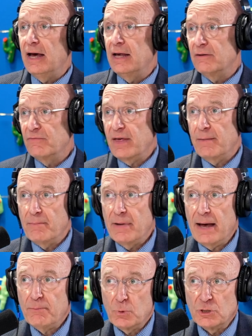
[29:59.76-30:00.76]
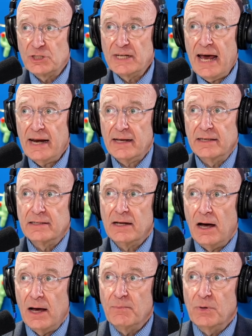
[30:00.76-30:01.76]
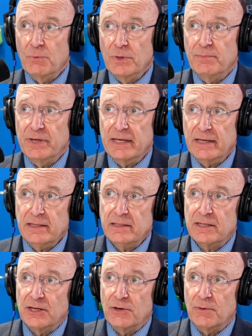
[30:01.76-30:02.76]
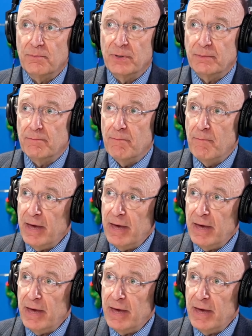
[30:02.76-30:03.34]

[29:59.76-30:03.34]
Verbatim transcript: And if that map were static in time, it would be easier. But right.